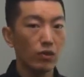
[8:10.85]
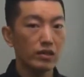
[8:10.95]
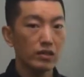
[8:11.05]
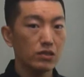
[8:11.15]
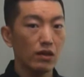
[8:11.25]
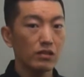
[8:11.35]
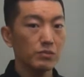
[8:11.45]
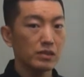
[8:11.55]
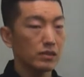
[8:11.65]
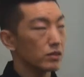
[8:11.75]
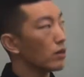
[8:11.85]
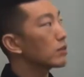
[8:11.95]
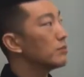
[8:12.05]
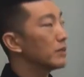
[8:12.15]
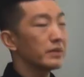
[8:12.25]
What did he talk about? Did he
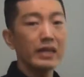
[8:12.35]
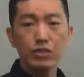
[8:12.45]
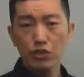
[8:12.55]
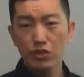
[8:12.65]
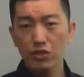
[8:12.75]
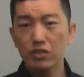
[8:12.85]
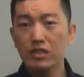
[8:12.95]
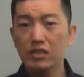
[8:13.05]
talk about nature?